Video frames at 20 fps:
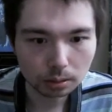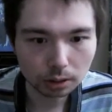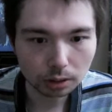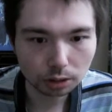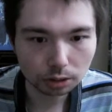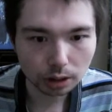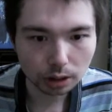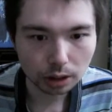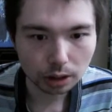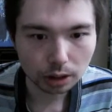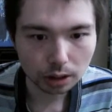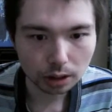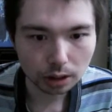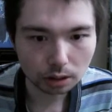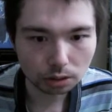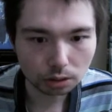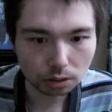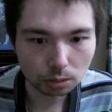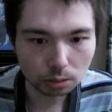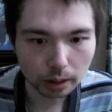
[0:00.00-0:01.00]
retreating
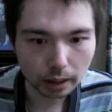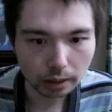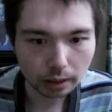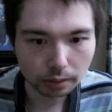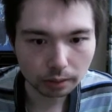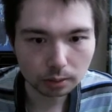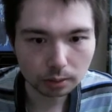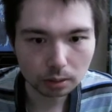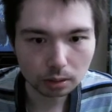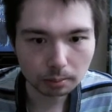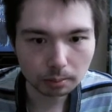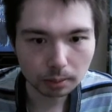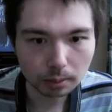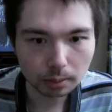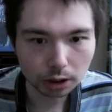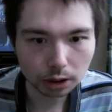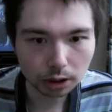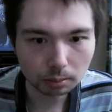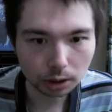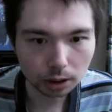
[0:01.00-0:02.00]
square for the
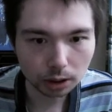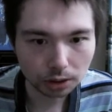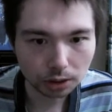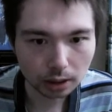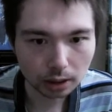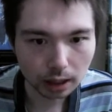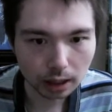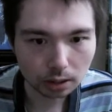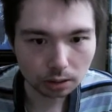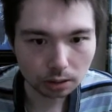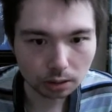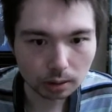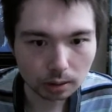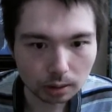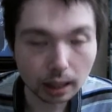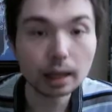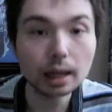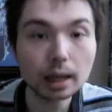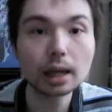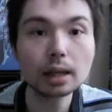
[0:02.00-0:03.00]
bishop, just in case you
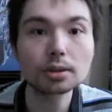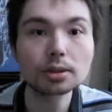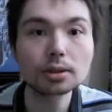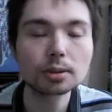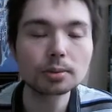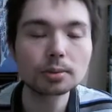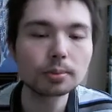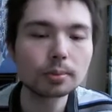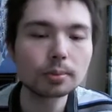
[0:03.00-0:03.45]
get hit